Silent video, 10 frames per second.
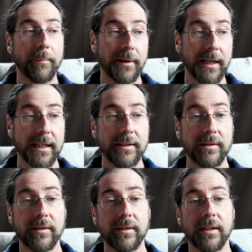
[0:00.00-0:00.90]

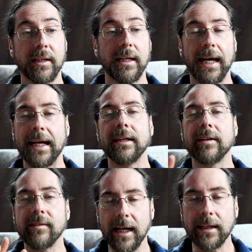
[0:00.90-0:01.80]
and
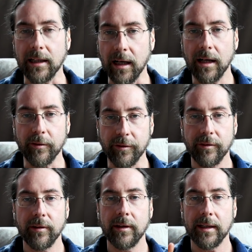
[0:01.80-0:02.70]
it's not a lot
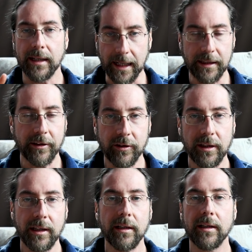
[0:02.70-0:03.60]
of
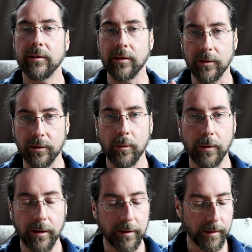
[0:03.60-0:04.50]
energy, so don't
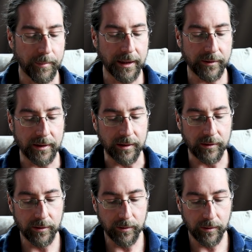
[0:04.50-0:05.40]
worry about that
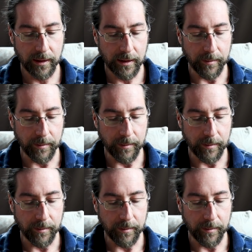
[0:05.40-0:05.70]
too.